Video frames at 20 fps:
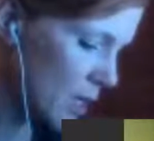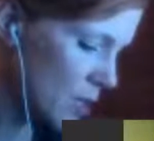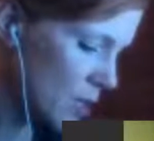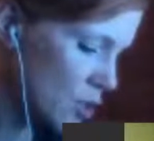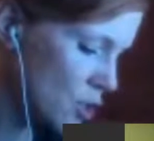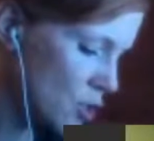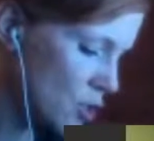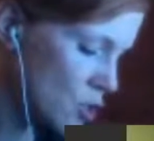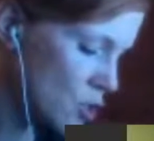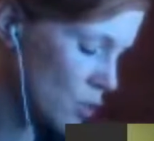
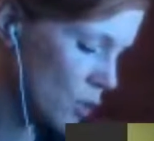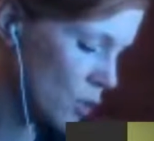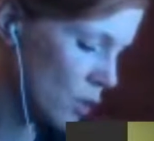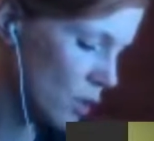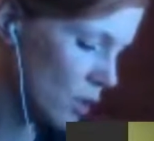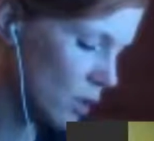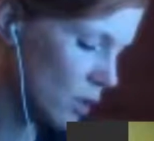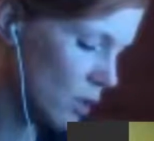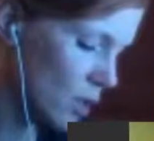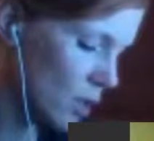
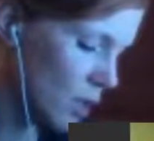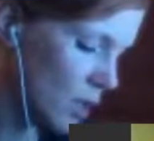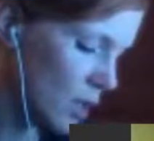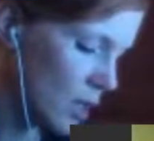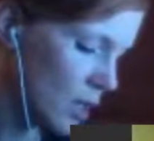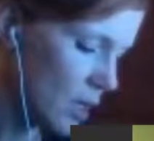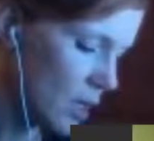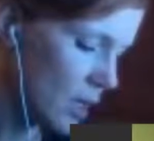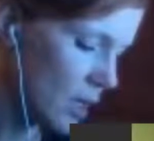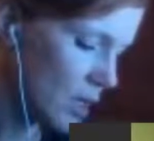unusual?
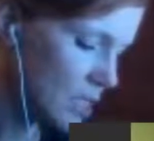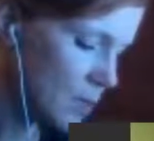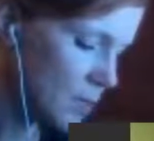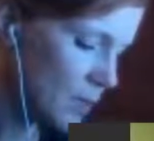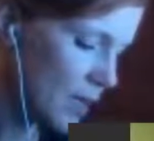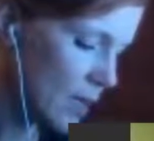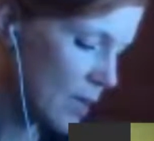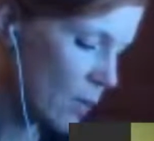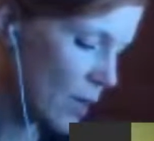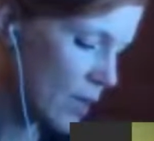
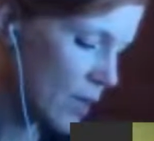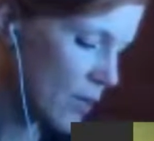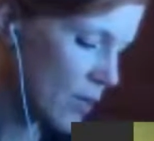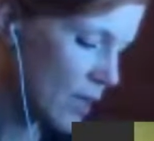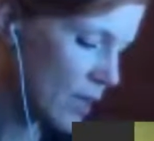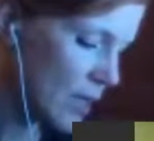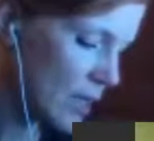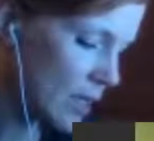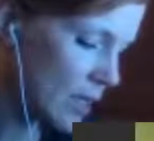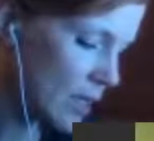Explain why you
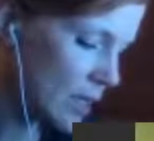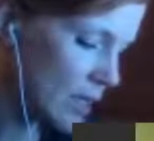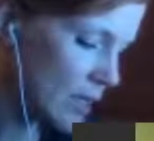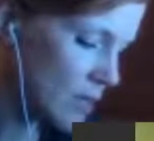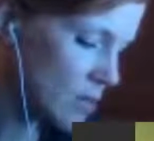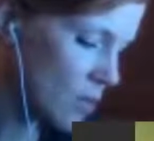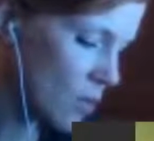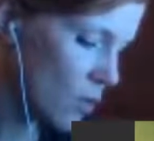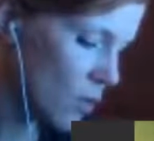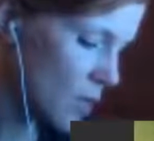think it
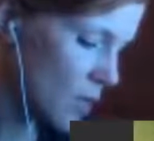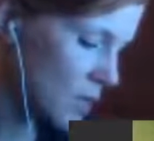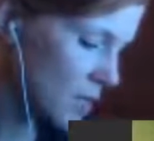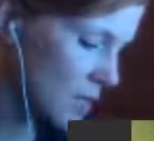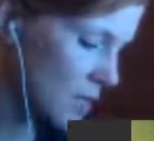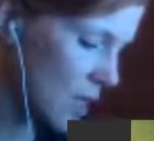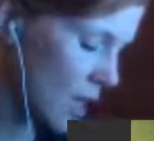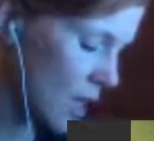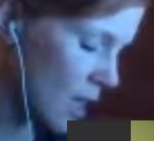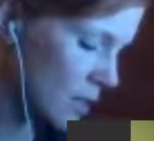is or
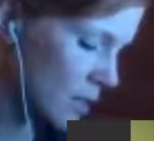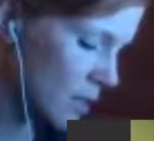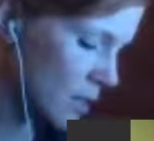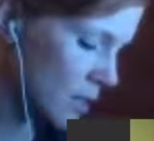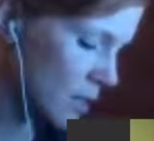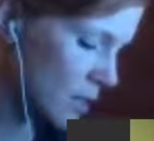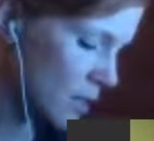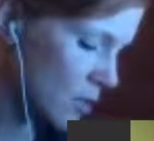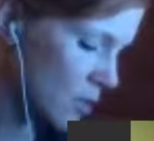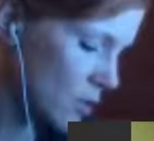is not
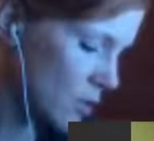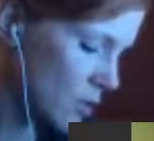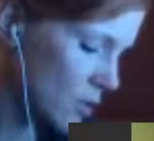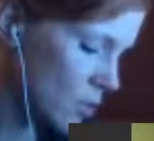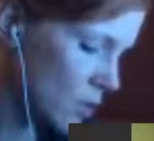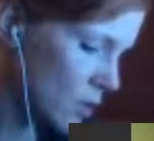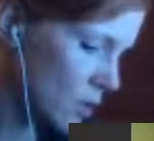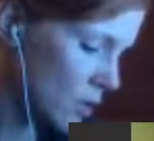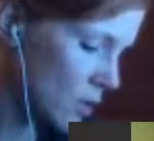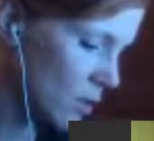
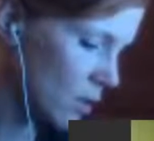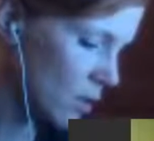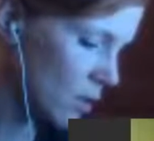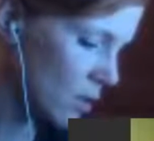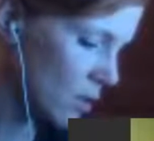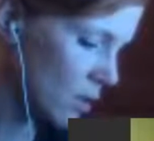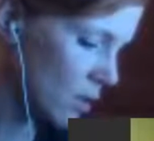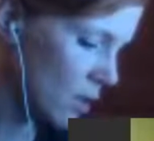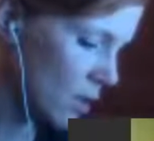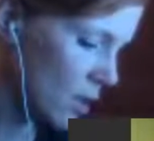unusual.
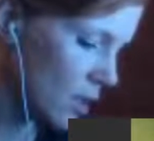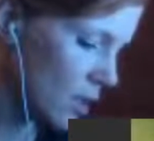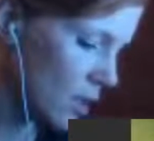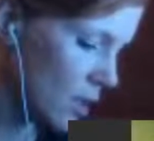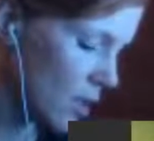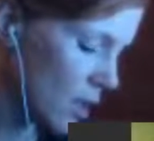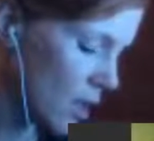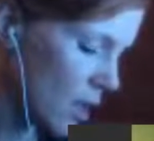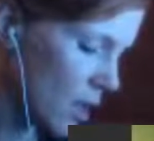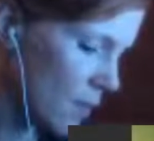
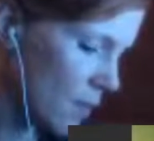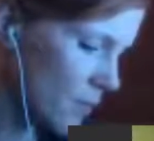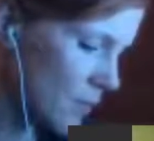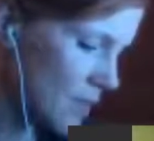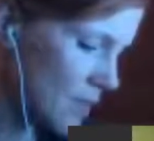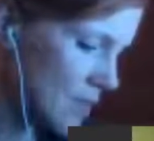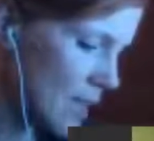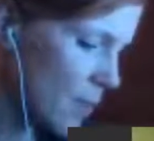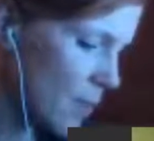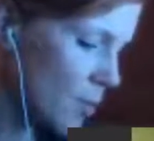
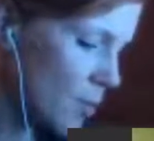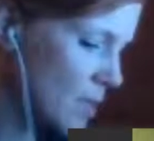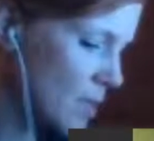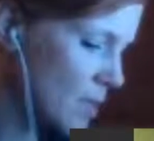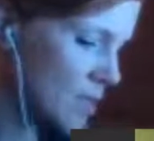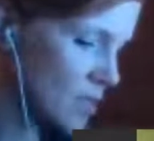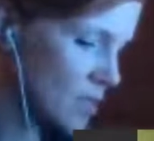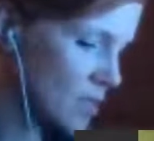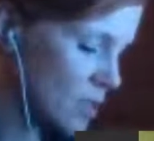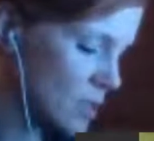The
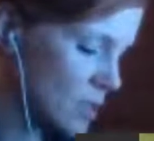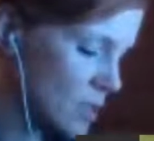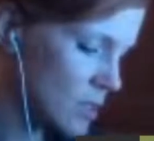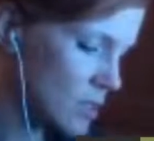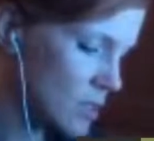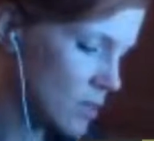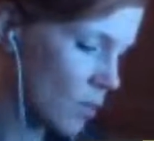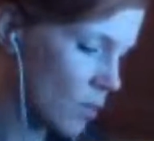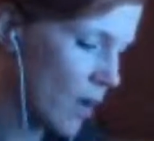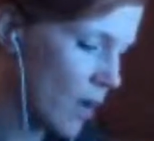sample mean is
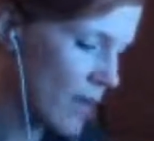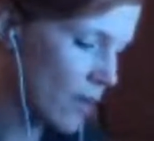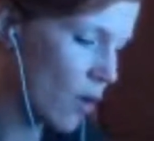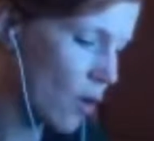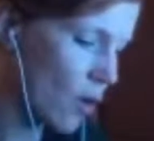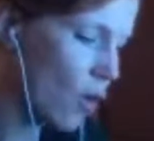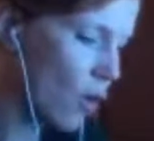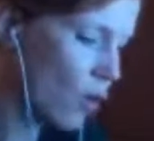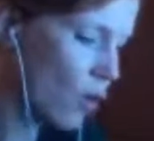just the way the